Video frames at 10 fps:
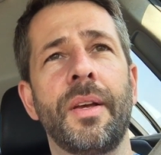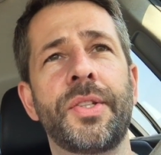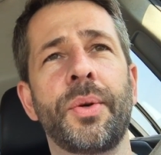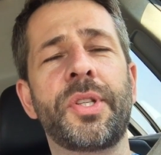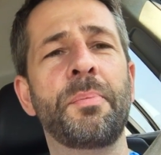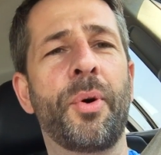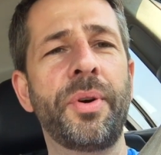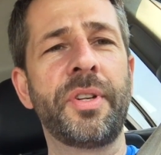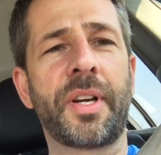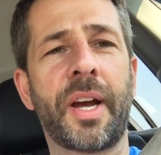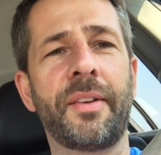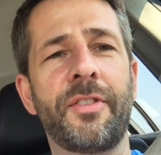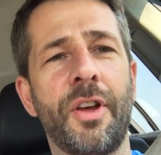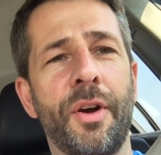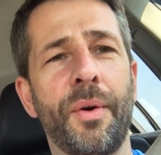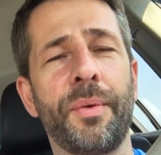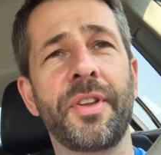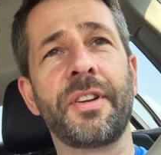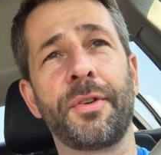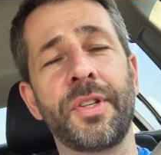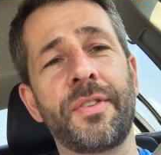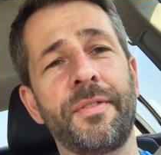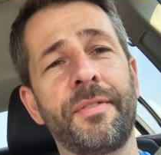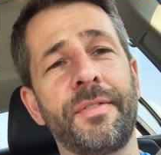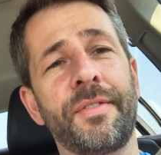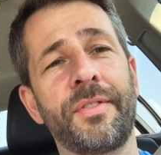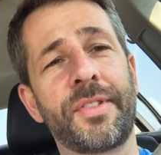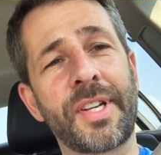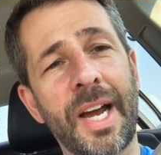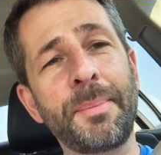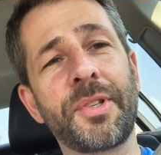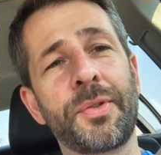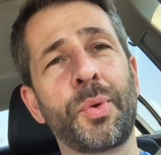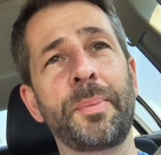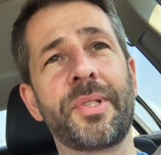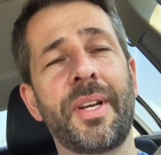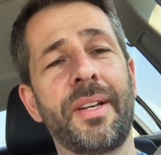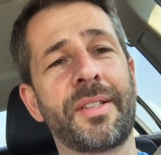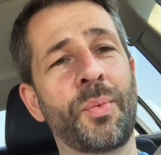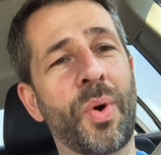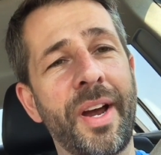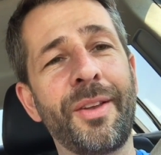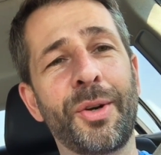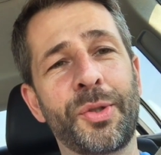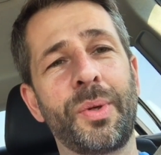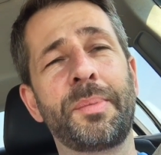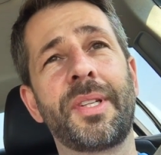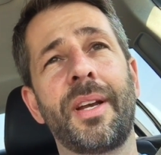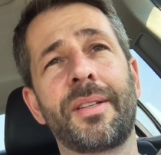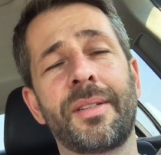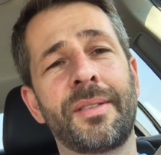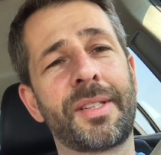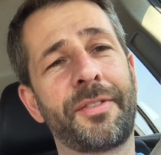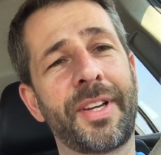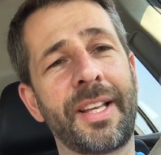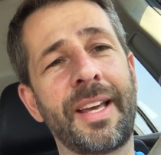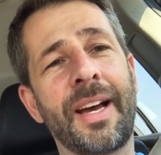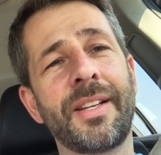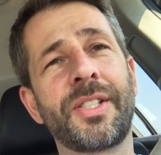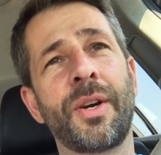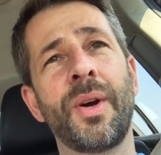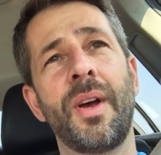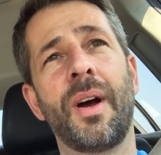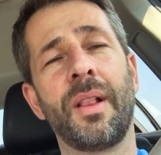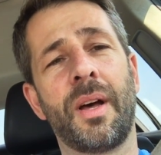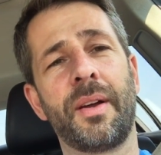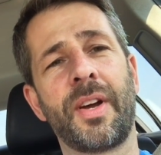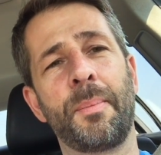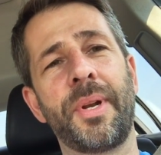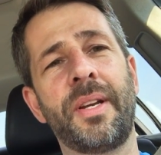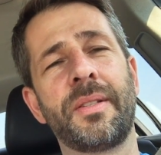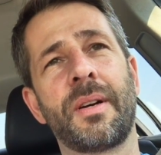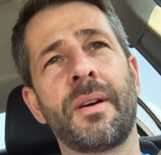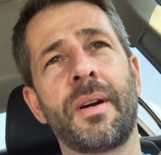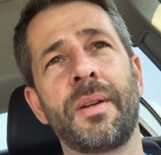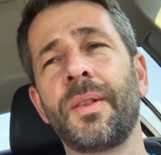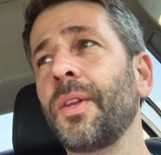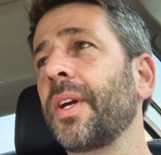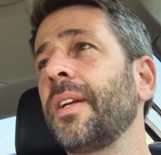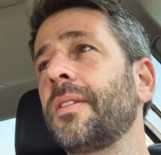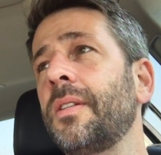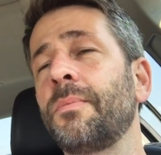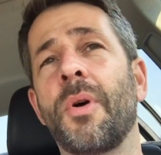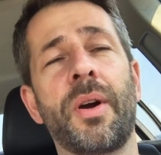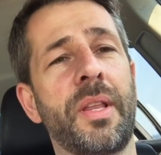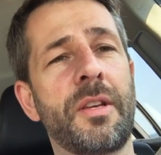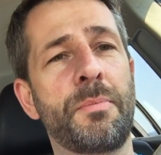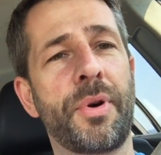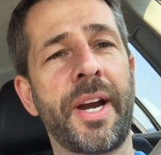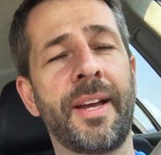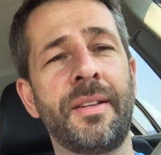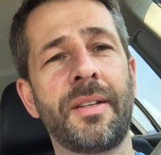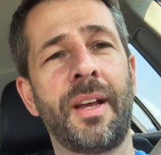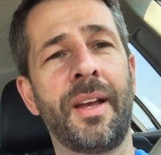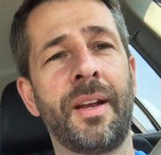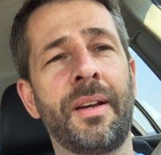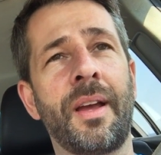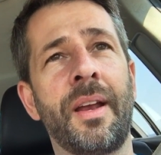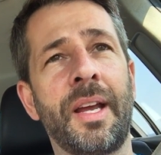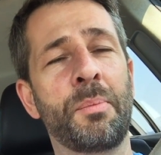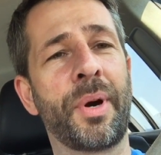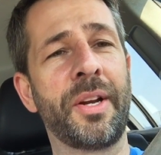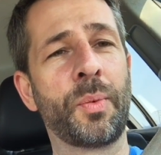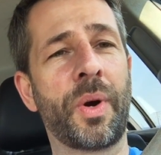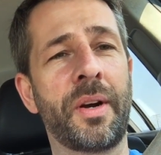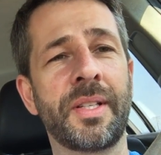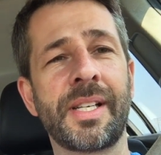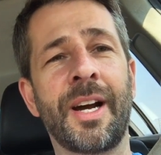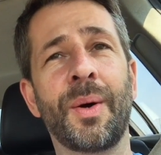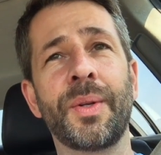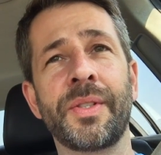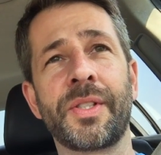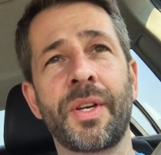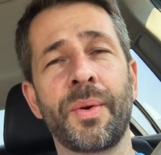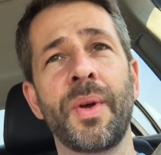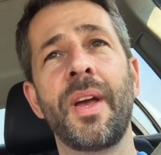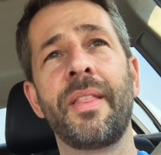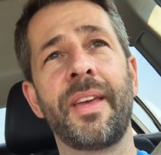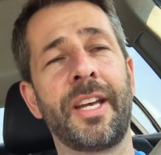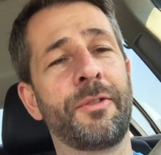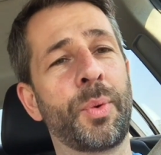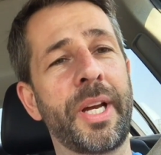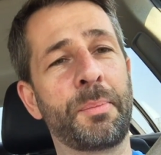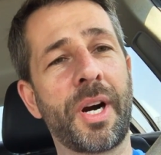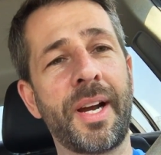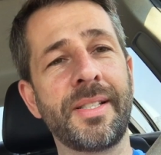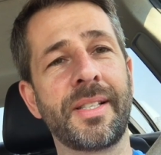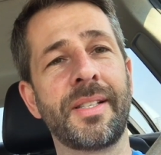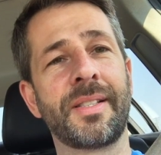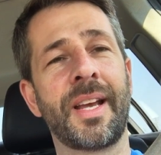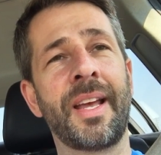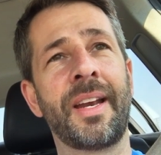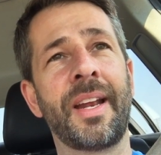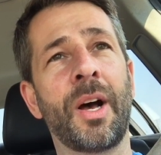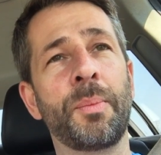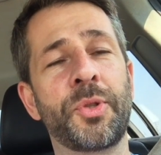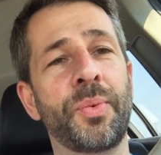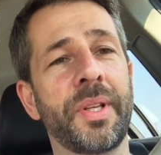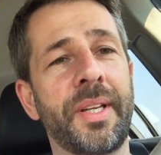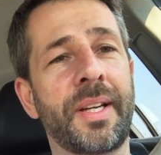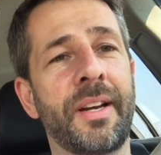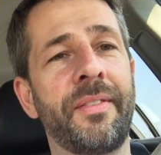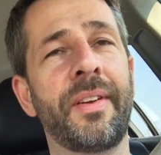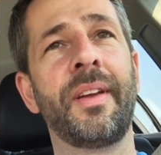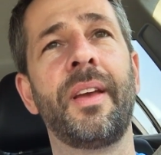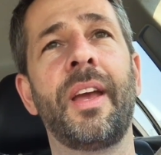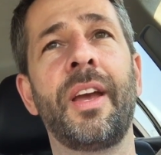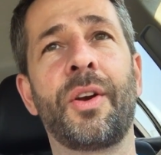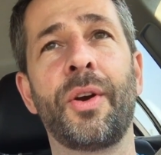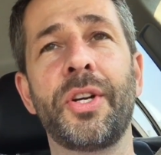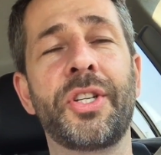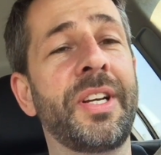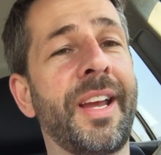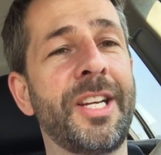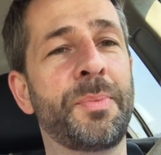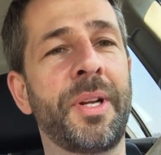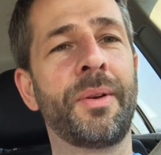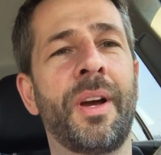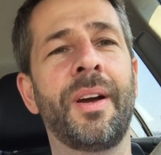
So it's important to kind of know the different types of sweepstakes and why there are sweepstakes and stuff like that. So a lot of companies are looking to market their brand and get brand awareness out, and so they give away prizes, and it helps really kind of encourage engagement